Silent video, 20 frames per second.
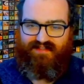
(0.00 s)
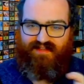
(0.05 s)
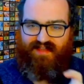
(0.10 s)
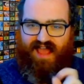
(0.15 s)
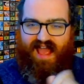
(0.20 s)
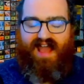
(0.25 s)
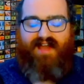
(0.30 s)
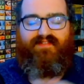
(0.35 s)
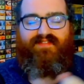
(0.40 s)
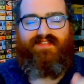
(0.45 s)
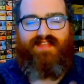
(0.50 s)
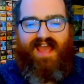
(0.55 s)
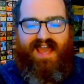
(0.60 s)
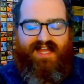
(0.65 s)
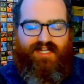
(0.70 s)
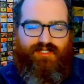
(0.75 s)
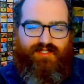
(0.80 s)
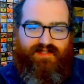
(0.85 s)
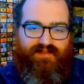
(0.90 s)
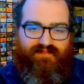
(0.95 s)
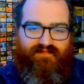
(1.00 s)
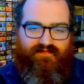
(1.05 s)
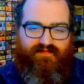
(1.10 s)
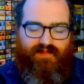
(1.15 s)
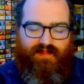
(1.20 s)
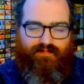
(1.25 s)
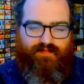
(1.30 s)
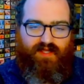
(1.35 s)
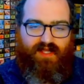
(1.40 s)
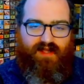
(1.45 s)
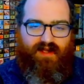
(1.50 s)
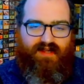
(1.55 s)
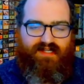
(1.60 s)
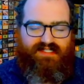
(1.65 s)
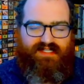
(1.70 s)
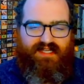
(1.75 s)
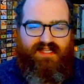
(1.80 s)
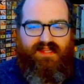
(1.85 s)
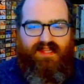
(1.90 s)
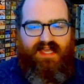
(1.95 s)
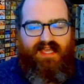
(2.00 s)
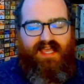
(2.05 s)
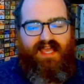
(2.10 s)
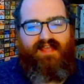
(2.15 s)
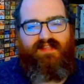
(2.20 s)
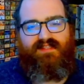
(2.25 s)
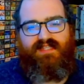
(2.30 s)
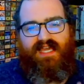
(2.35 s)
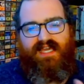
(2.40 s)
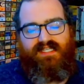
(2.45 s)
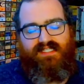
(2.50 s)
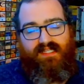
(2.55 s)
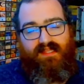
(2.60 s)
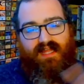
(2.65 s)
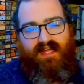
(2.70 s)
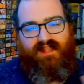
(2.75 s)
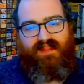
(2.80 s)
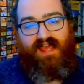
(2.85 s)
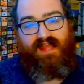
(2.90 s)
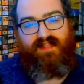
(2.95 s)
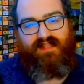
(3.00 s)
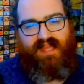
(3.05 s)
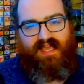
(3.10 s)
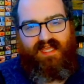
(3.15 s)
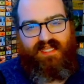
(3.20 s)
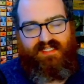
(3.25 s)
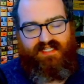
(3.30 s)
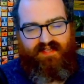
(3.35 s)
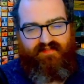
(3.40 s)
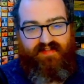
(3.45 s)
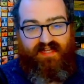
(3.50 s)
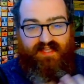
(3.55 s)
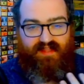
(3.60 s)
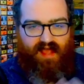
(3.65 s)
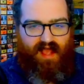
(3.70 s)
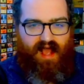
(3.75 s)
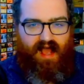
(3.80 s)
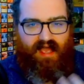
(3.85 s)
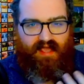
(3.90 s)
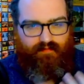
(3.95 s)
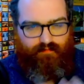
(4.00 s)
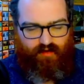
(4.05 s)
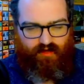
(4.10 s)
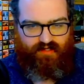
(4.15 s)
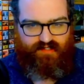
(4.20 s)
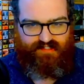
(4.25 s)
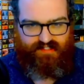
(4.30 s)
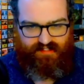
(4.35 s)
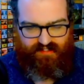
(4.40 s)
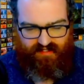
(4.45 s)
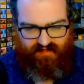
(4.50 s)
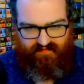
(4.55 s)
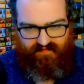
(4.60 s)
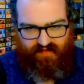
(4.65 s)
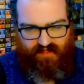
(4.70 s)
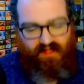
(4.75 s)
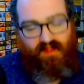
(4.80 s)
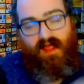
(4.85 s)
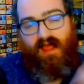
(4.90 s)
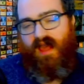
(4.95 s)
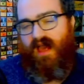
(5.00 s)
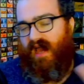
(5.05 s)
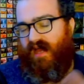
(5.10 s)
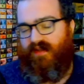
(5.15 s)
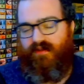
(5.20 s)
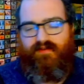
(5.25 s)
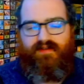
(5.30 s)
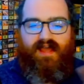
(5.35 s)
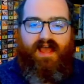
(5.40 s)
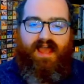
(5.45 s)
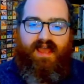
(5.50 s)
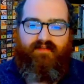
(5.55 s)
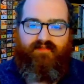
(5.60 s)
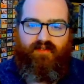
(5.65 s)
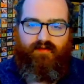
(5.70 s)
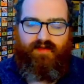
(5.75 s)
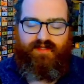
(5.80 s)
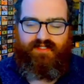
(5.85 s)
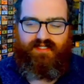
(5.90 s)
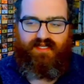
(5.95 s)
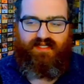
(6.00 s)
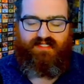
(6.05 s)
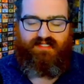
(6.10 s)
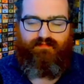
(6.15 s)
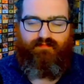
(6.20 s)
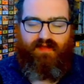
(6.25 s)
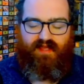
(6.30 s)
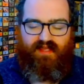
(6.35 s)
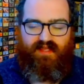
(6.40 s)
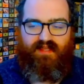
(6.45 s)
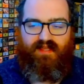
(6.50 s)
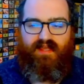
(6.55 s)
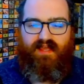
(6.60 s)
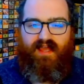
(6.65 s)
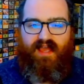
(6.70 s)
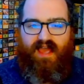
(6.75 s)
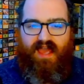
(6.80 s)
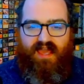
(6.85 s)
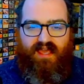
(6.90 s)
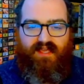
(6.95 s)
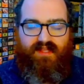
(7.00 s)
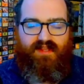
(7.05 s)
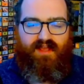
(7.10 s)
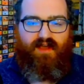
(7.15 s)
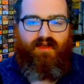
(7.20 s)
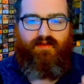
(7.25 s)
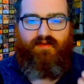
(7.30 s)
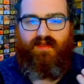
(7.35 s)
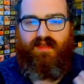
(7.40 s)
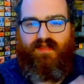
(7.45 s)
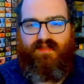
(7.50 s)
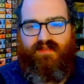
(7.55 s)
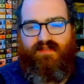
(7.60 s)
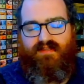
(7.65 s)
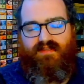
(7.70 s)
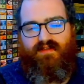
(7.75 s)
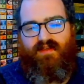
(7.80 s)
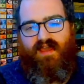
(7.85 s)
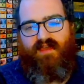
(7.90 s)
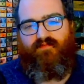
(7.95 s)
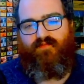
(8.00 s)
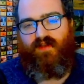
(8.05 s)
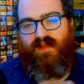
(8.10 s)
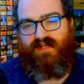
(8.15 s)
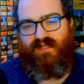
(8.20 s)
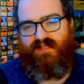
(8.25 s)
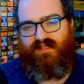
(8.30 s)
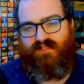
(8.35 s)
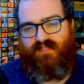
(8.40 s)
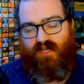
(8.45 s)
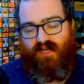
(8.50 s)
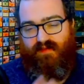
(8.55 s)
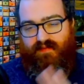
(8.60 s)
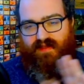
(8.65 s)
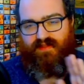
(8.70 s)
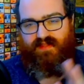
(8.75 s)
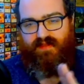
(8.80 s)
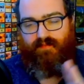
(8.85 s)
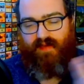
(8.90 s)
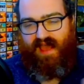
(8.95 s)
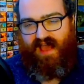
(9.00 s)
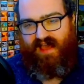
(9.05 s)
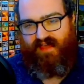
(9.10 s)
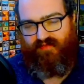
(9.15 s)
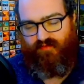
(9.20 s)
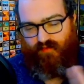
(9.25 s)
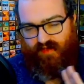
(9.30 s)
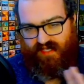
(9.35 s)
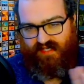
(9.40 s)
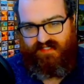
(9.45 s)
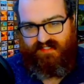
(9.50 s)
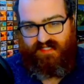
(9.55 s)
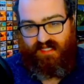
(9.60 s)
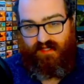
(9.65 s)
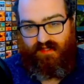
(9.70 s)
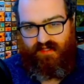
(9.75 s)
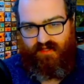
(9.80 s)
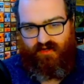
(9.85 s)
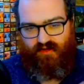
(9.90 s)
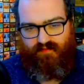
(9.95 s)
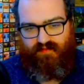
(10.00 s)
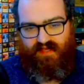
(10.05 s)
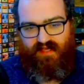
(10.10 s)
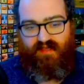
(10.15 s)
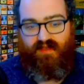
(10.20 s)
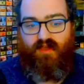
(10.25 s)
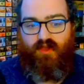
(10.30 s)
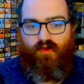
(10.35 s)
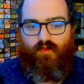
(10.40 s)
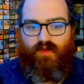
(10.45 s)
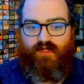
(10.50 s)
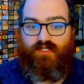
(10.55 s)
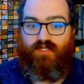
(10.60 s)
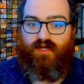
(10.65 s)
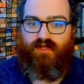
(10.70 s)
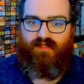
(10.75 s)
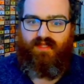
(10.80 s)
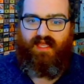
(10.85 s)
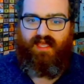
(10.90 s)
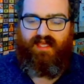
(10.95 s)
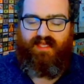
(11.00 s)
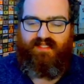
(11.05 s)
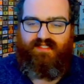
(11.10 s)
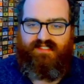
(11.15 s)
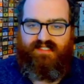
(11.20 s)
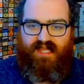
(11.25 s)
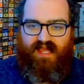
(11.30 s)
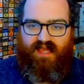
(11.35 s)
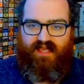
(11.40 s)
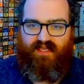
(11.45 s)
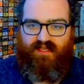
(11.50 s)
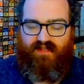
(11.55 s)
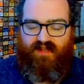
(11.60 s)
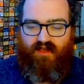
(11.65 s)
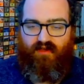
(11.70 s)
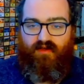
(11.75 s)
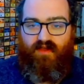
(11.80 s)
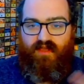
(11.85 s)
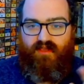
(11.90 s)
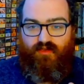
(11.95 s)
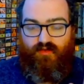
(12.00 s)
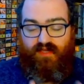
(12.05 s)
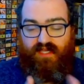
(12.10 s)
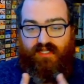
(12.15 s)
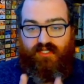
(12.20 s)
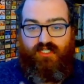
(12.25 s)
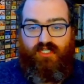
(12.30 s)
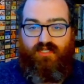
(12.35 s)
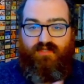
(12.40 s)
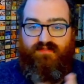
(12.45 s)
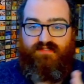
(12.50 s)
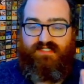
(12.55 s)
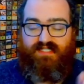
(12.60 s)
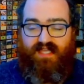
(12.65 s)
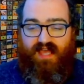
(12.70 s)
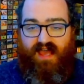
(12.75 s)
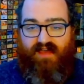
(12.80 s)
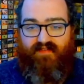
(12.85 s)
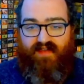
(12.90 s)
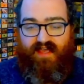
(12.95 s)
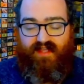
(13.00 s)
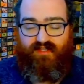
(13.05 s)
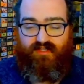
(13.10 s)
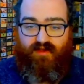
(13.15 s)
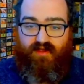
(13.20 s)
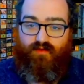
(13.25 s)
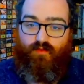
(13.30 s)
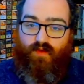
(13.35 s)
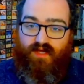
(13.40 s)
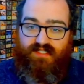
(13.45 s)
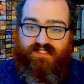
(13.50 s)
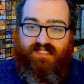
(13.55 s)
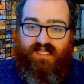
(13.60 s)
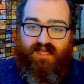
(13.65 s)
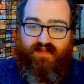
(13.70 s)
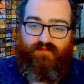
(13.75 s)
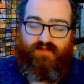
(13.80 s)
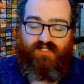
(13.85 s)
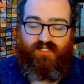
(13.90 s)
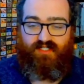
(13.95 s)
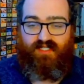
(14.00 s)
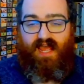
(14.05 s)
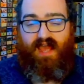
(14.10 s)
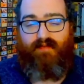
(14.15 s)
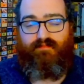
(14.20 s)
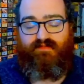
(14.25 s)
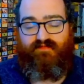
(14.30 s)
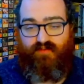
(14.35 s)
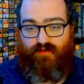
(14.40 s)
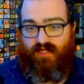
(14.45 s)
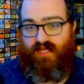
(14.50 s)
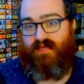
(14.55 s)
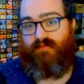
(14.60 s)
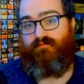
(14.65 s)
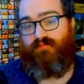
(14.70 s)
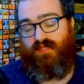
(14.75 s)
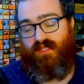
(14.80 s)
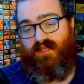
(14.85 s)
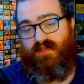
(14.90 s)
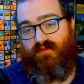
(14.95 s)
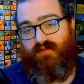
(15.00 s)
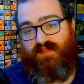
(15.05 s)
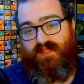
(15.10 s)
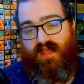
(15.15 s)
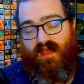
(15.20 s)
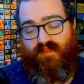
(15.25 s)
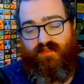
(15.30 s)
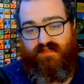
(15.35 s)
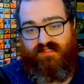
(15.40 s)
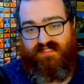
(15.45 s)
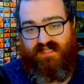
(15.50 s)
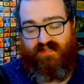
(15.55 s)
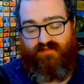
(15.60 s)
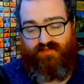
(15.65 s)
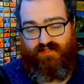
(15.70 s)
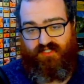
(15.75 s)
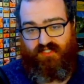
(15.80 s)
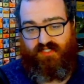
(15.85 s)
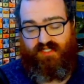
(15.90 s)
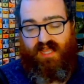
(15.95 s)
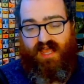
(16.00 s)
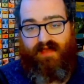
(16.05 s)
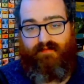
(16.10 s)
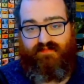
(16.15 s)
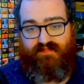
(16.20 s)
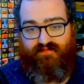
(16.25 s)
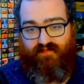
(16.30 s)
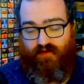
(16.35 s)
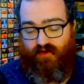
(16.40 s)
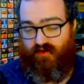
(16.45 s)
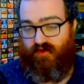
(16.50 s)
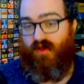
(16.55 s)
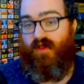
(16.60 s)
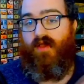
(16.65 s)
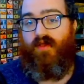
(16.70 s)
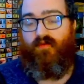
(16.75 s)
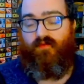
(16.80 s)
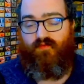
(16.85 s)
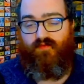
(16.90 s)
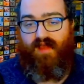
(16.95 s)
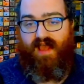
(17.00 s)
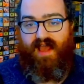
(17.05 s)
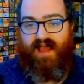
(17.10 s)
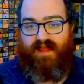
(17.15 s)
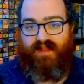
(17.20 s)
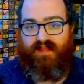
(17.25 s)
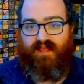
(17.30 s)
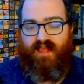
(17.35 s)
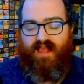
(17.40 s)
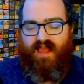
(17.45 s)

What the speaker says: having to actually flip the cards, it takes a lot of that negativity that I personally feel. I know not everyone does, but if we're gonna talk about the pathways a little bit, which are lands that you can choose to have it enter on one side, which taps for like blue, and the other side, which taps for red.